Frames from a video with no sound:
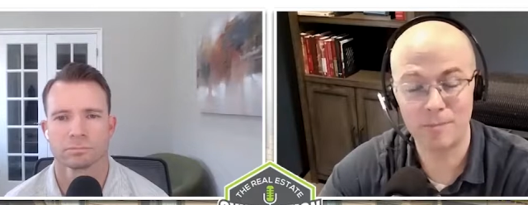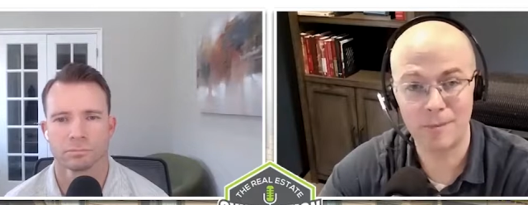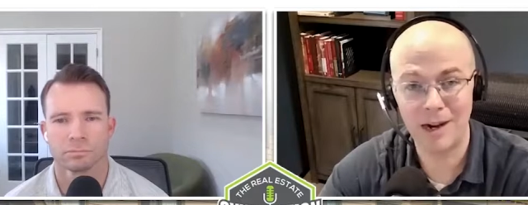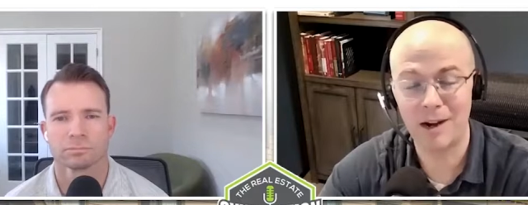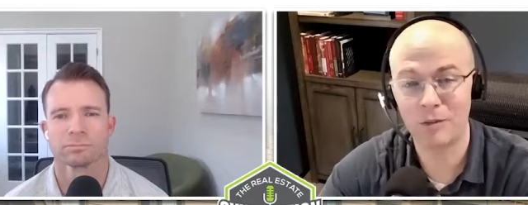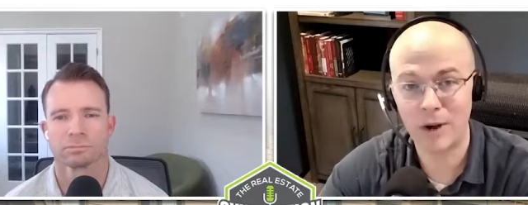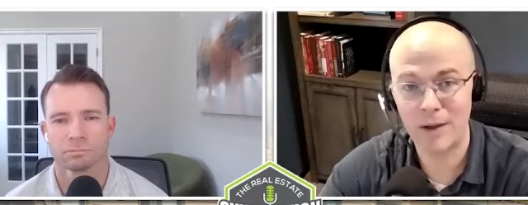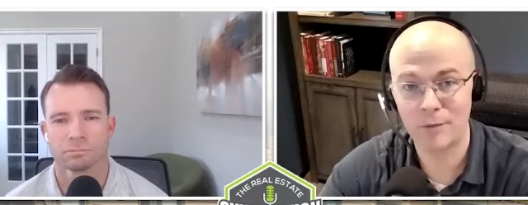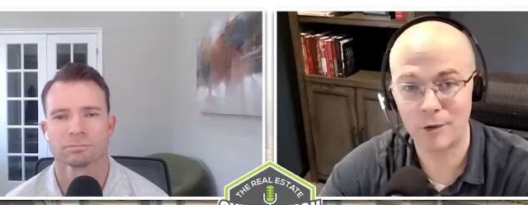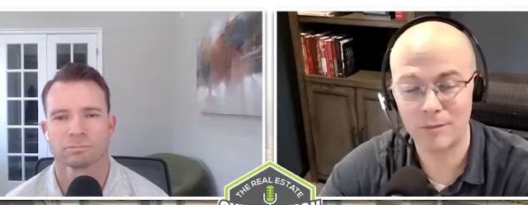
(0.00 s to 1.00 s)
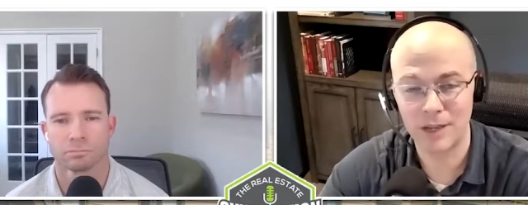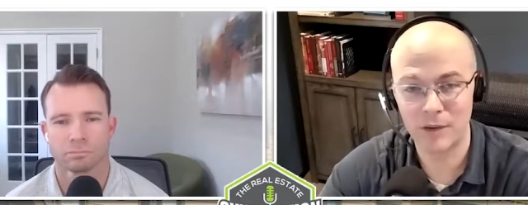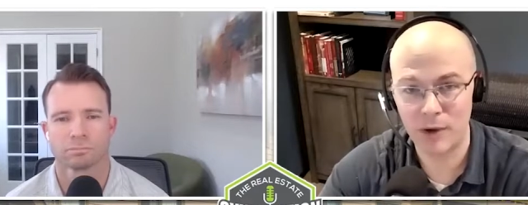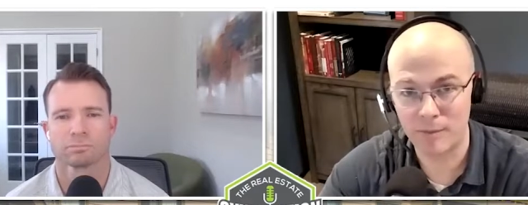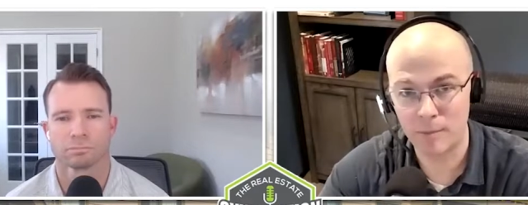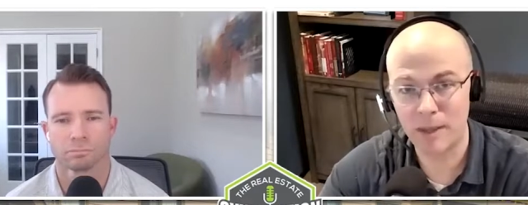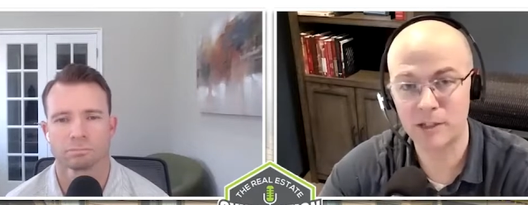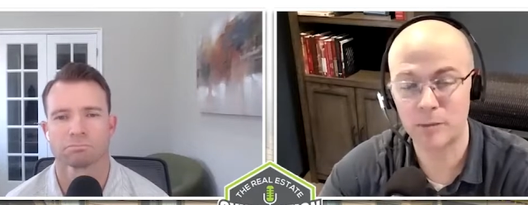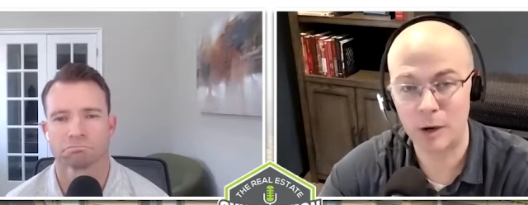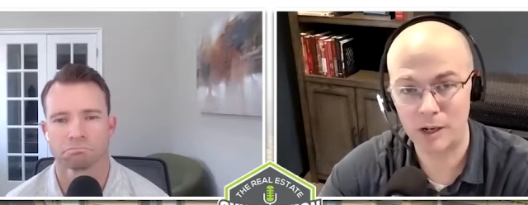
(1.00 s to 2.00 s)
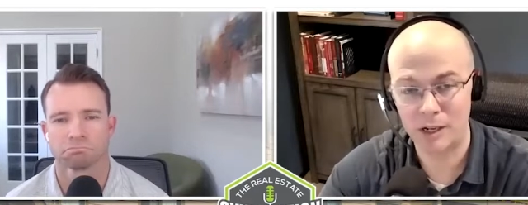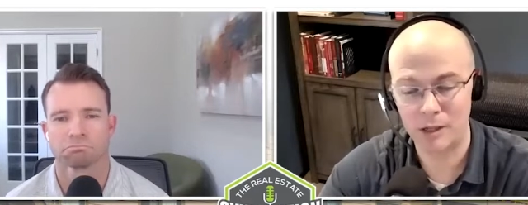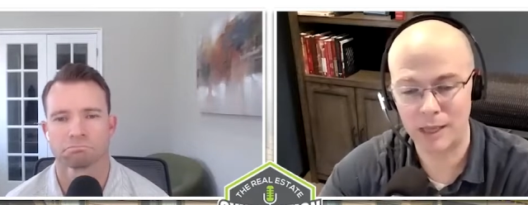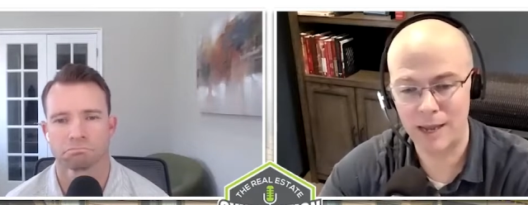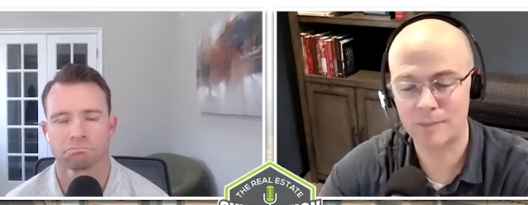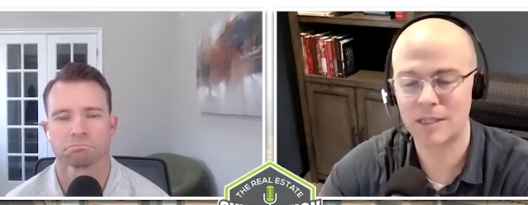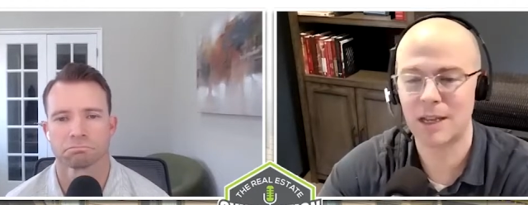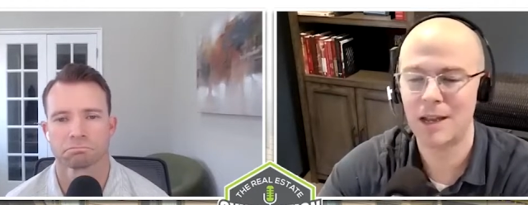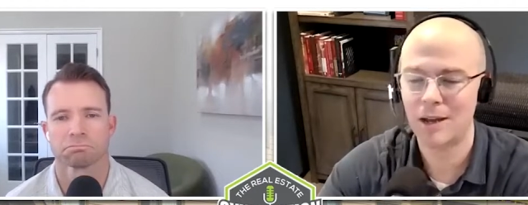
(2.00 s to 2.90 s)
Speaker 1: might unravel if we have a major market collapse.